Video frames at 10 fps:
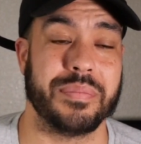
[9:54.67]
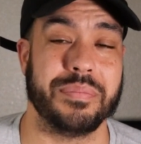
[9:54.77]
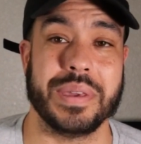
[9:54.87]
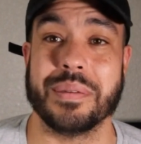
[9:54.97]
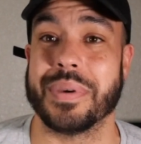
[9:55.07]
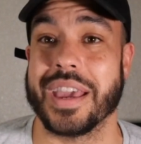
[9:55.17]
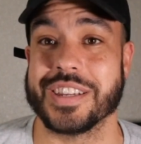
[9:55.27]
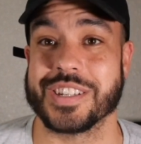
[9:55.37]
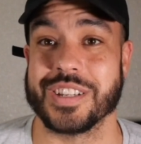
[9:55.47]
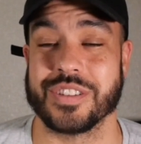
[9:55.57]
be
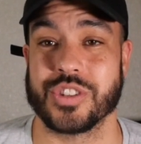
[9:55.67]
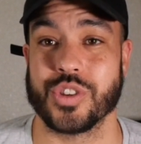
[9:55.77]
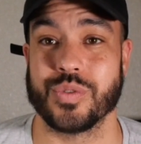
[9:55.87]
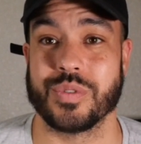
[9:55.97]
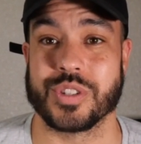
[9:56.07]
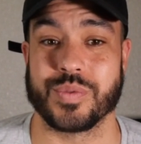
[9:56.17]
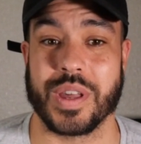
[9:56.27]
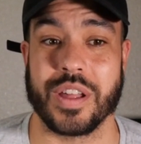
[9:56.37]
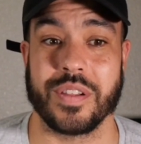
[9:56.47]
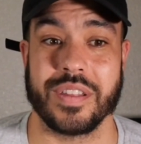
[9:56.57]
patient too as
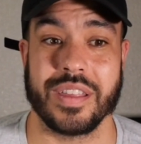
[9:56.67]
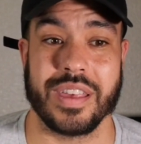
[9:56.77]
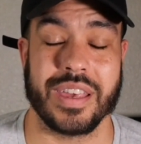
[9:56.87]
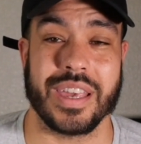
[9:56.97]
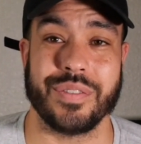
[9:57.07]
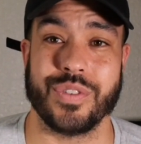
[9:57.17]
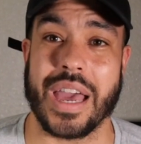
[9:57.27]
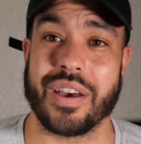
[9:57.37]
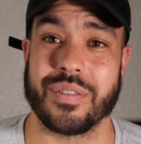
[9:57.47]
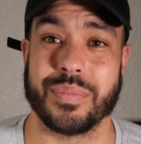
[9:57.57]
well. If you
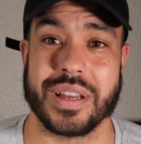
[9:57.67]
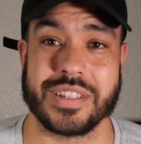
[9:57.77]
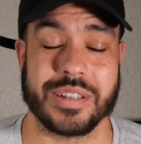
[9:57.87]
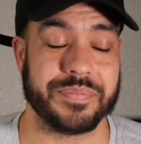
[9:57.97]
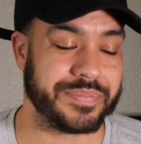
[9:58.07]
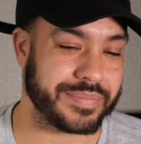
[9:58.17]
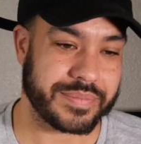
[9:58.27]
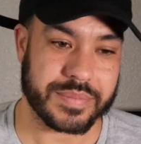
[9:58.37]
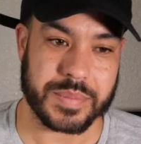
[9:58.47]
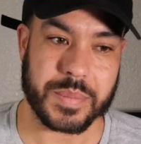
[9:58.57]
have a budget,
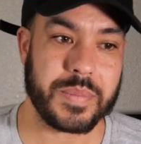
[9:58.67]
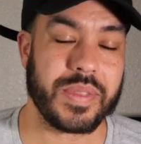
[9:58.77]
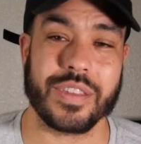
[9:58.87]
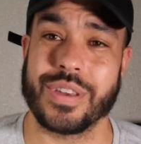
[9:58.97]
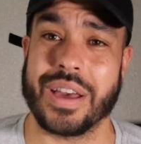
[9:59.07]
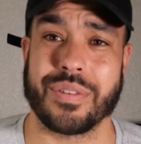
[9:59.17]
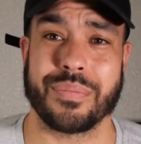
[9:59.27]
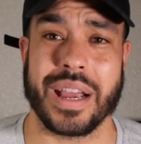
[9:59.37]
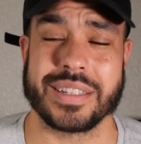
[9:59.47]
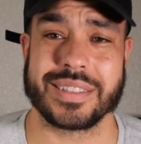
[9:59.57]
you have a
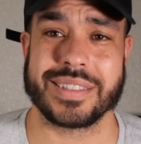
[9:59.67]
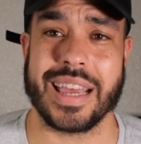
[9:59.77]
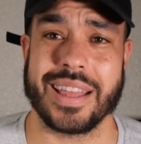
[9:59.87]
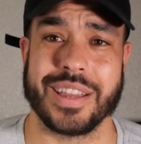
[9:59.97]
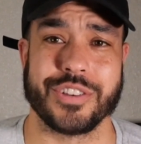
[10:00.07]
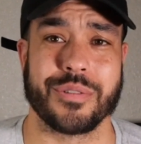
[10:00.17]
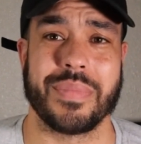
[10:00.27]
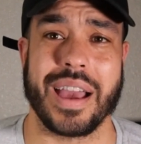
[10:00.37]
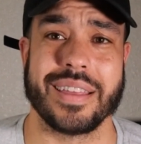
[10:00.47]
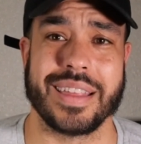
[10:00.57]
price set in your
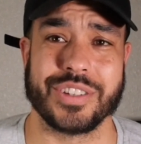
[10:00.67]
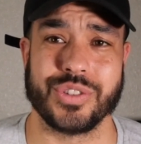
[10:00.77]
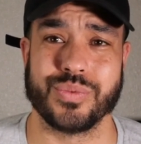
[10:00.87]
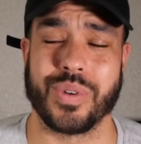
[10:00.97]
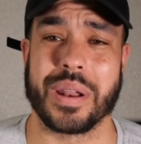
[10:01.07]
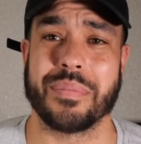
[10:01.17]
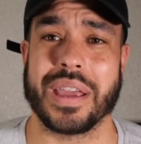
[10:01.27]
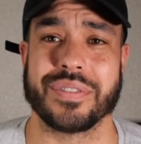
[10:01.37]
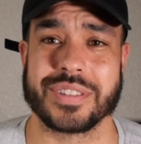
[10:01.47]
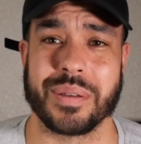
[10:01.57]
mind that you want to pay
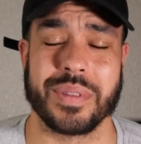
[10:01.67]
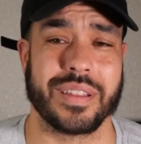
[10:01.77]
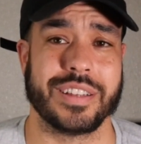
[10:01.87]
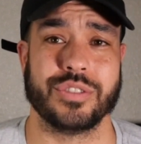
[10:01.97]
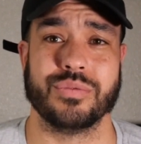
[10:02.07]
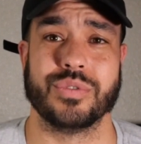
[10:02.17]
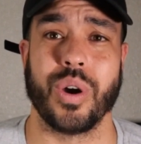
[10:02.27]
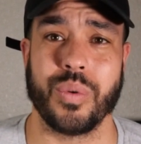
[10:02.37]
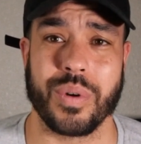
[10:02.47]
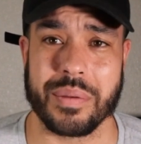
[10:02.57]
for something, that you
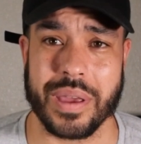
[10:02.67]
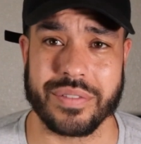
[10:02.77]
don't want to pay